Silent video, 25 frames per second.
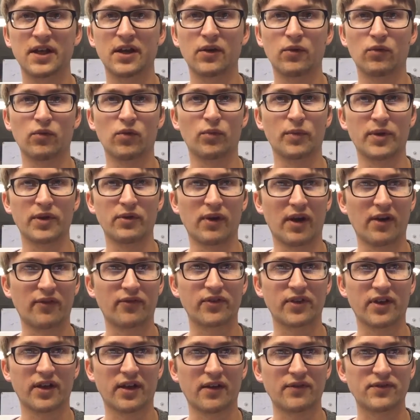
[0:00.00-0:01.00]
We'll be raffling
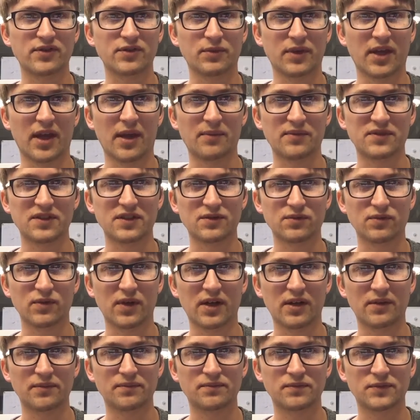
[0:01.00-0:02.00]
off some games as well.
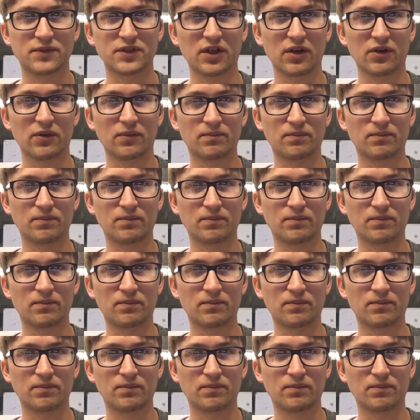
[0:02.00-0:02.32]
So